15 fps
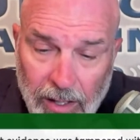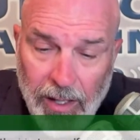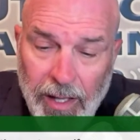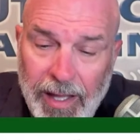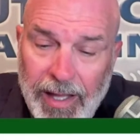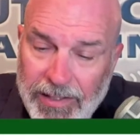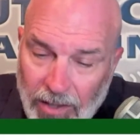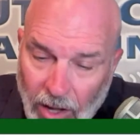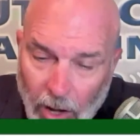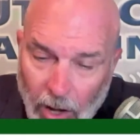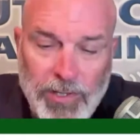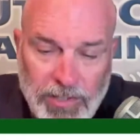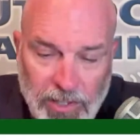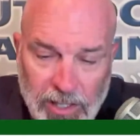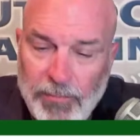It's
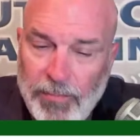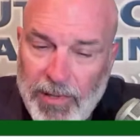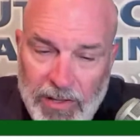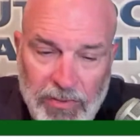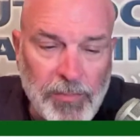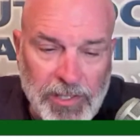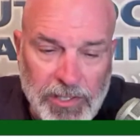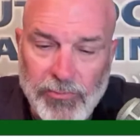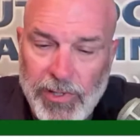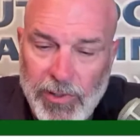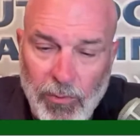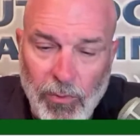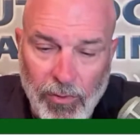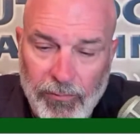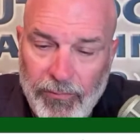always going to be the mystery
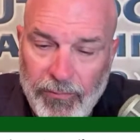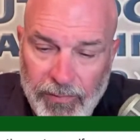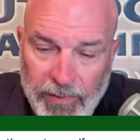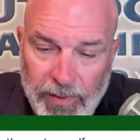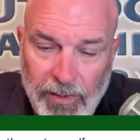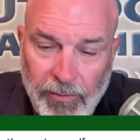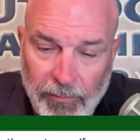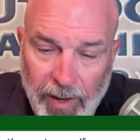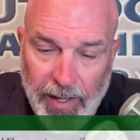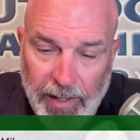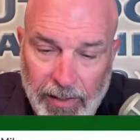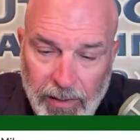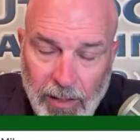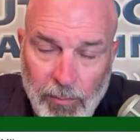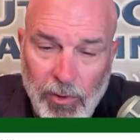wolf. You're right.
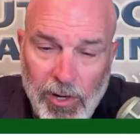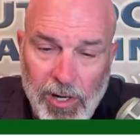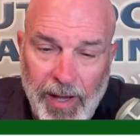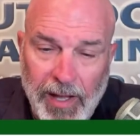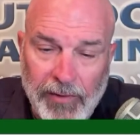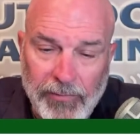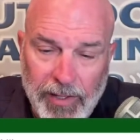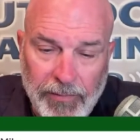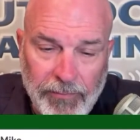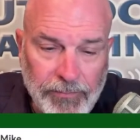Good morning, Patrick.